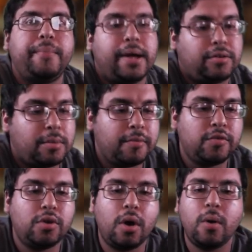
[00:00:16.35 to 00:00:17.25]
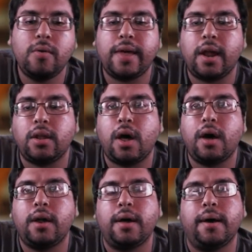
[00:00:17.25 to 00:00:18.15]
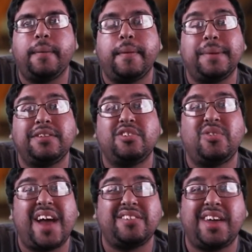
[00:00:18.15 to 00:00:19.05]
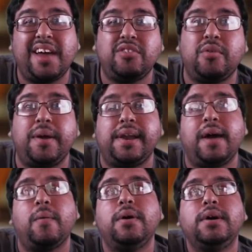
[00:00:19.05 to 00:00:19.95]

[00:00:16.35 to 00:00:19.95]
As some of you know that a lot, uh, that my sister has cancer right now